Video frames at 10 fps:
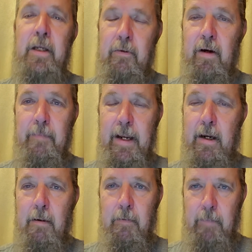You want
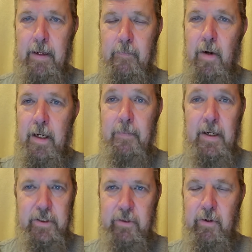to make money
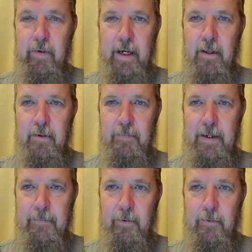by screwing other
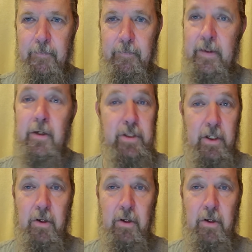people? There's a